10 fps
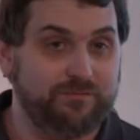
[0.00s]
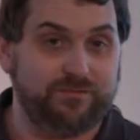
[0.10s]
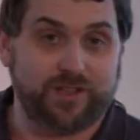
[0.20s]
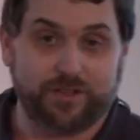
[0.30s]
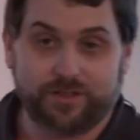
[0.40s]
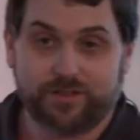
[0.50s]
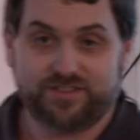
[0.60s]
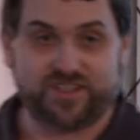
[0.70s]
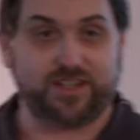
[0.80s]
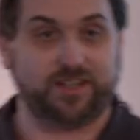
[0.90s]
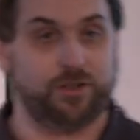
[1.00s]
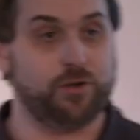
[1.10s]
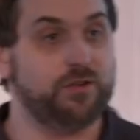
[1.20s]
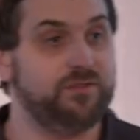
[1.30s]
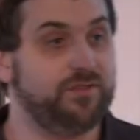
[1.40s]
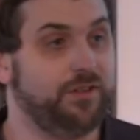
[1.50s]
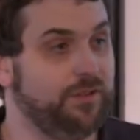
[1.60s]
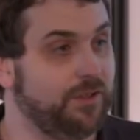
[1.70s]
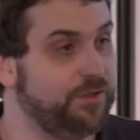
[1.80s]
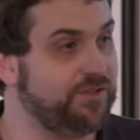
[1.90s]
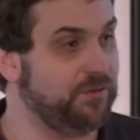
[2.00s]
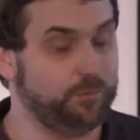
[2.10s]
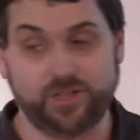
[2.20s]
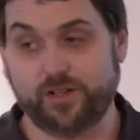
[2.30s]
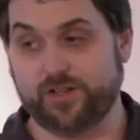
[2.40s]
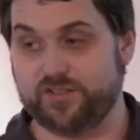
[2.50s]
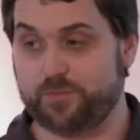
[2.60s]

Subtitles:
than ticking off lots of compliance